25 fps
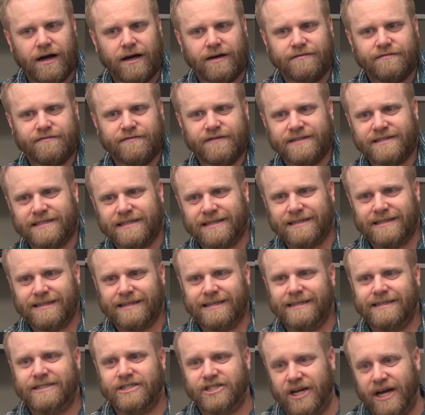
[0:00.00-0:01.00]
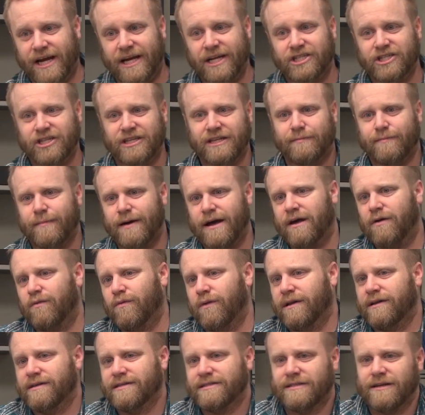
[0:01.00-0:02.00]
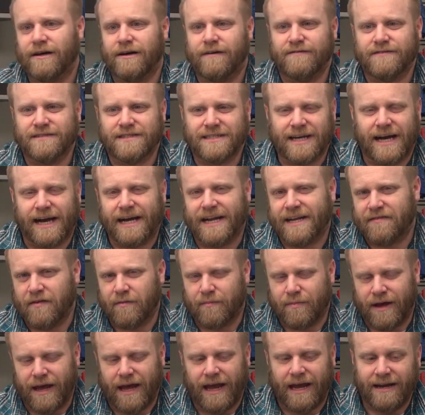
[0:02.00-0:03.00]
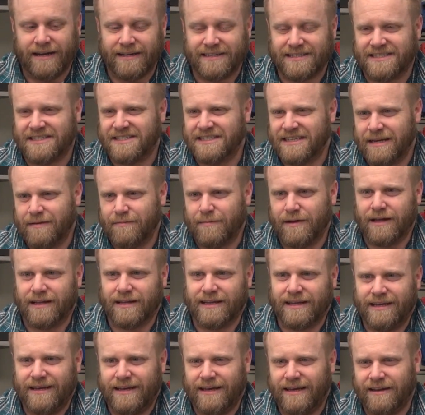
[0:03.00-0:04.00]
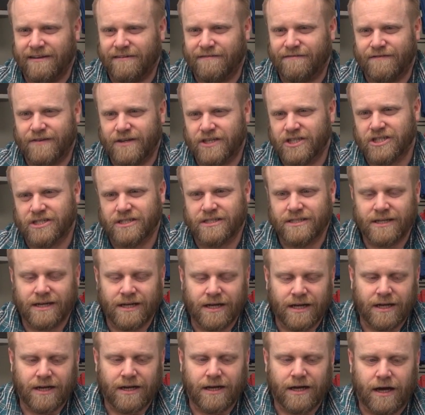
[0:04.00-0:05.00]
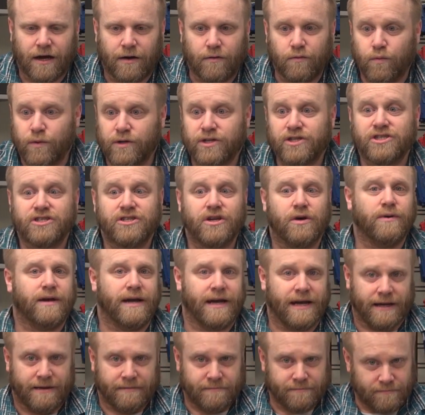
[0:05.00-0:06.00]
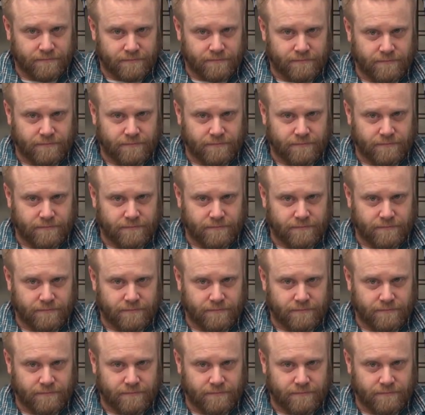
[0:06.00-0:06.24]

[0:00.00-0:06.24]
physically changing the magwell itself is kind of a pain and seemingly inefficient, which is okay